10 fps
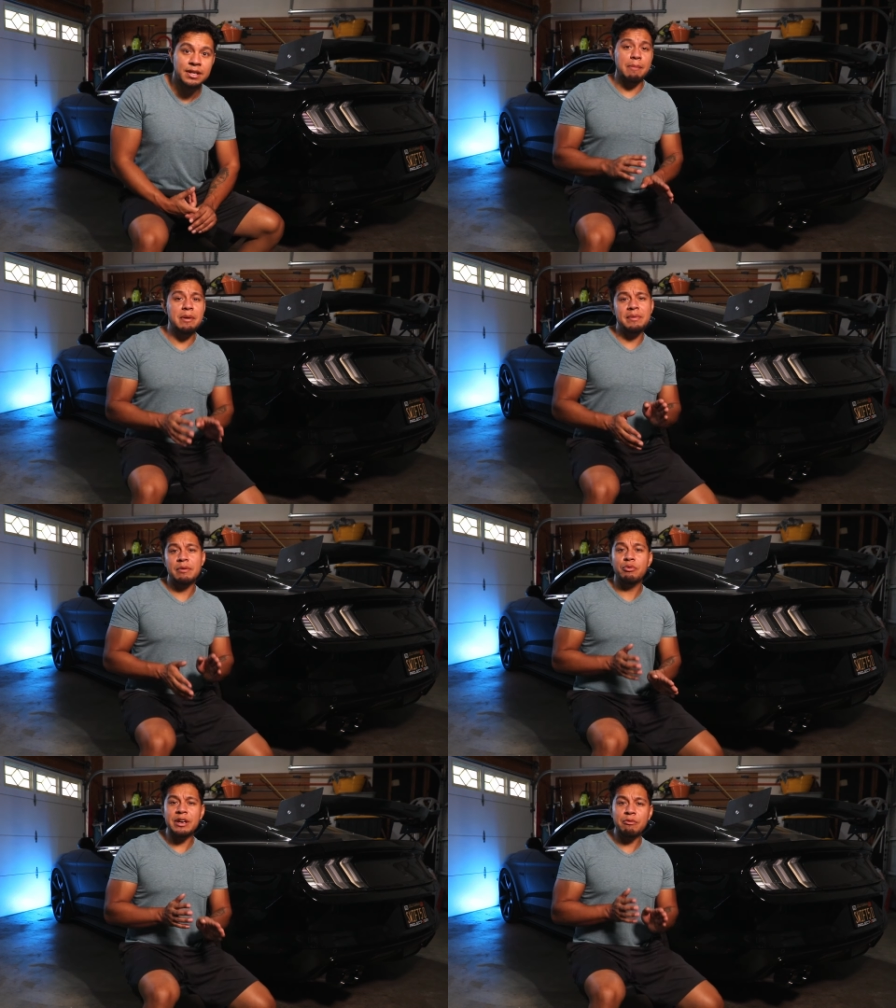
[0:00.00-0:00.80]
And
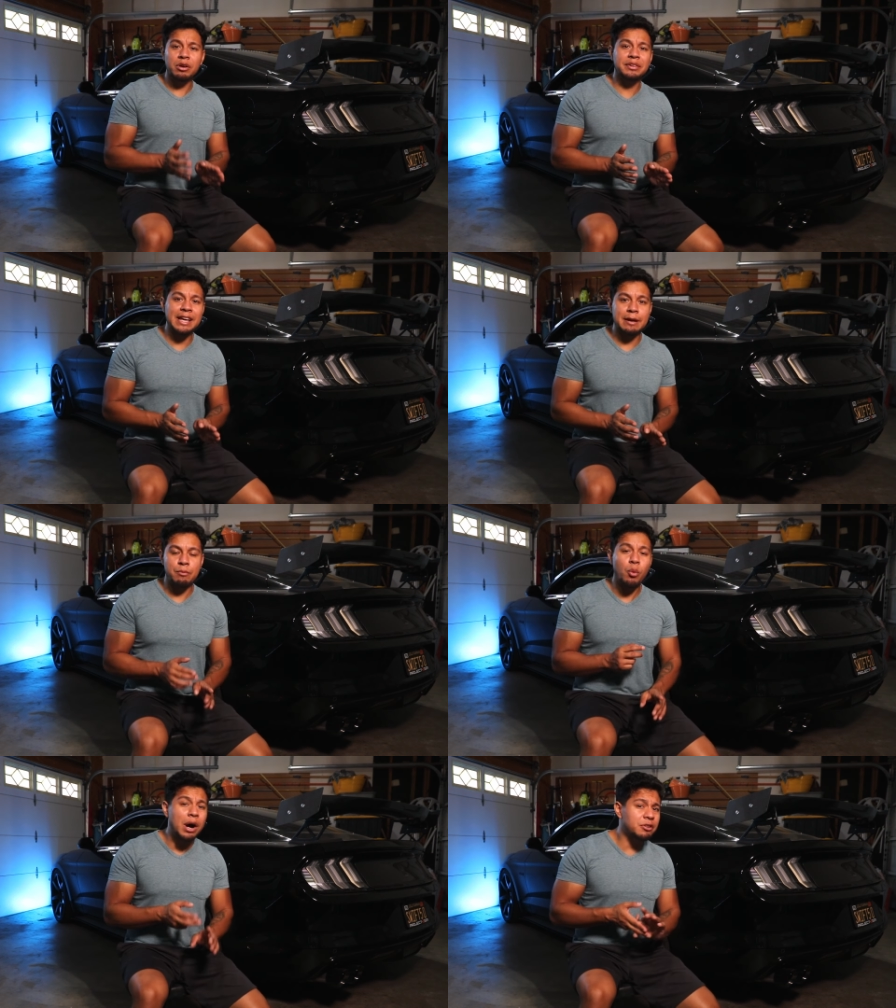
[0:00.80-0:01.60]
maybe we will
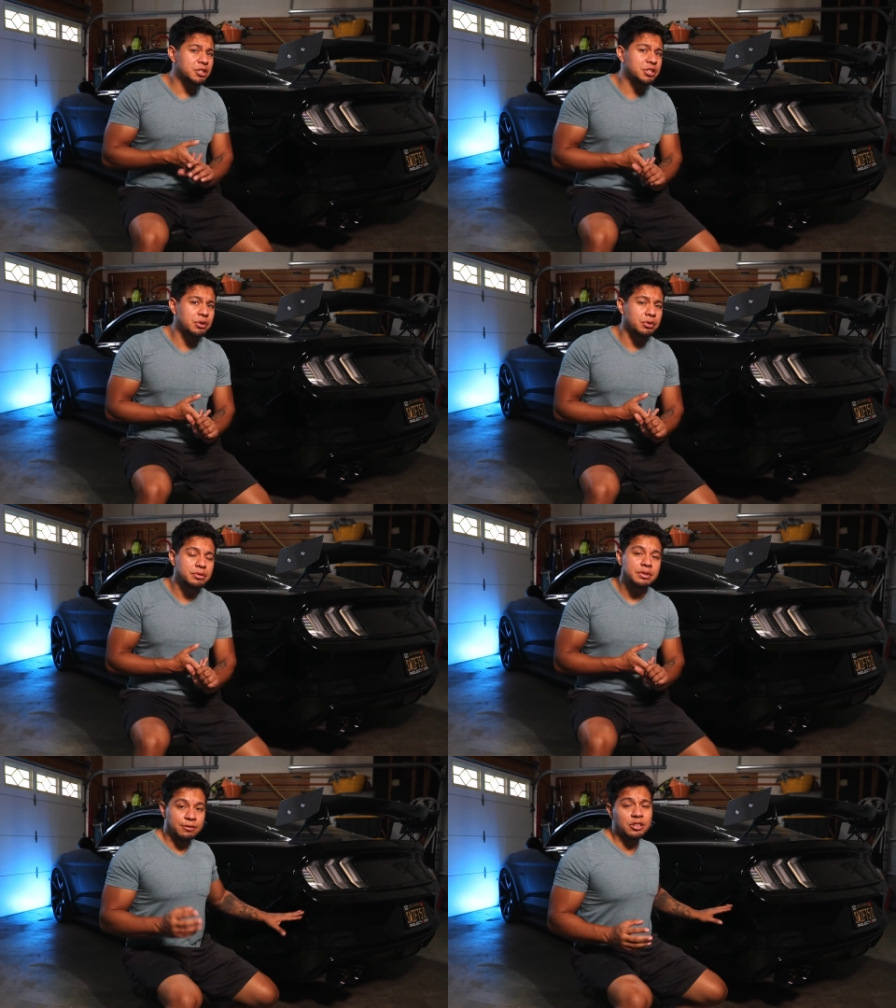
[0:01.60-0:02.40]
name one or two
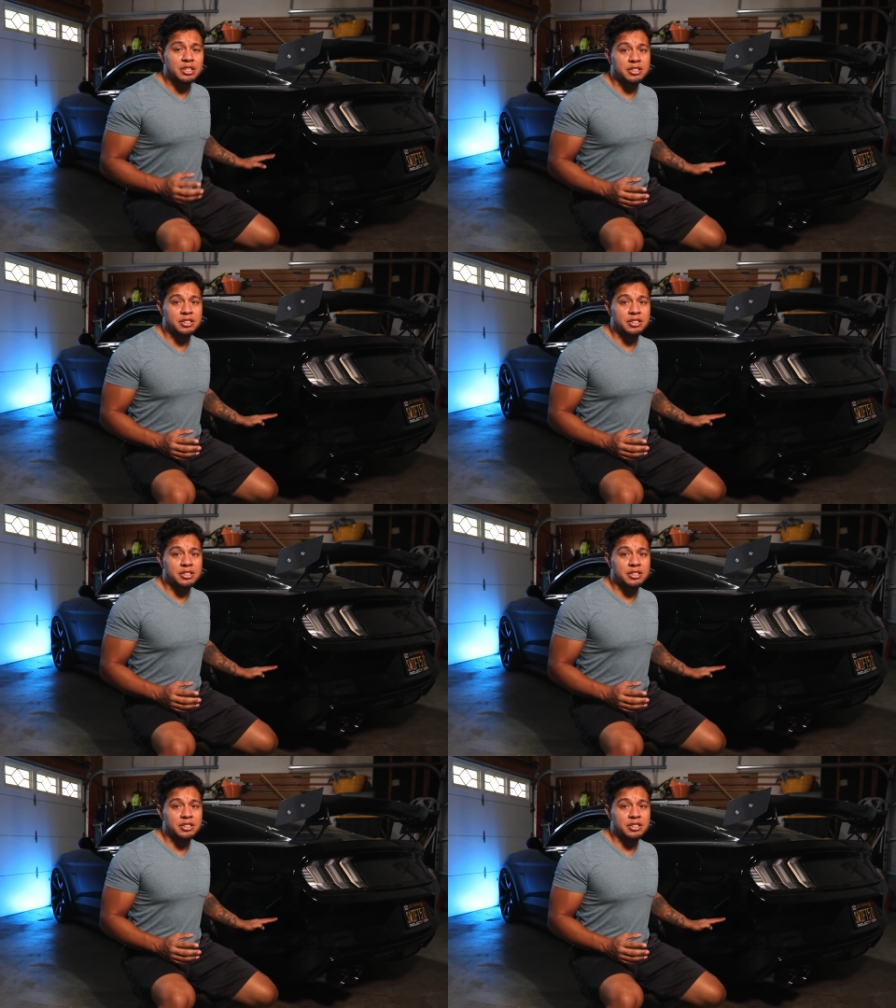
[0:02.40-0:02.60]
full